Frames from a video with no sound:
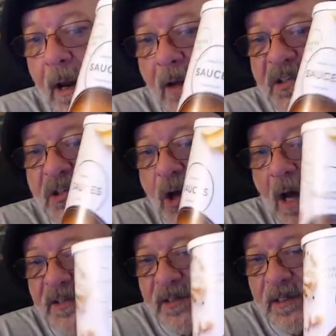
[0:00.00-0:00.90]
out
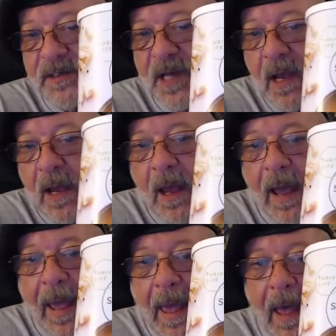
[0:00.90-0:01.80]
sauces,
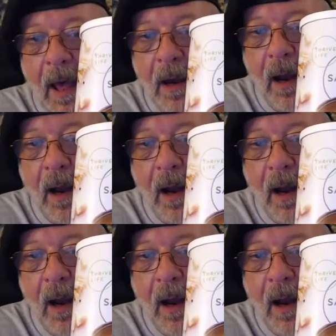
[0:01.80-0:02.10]
and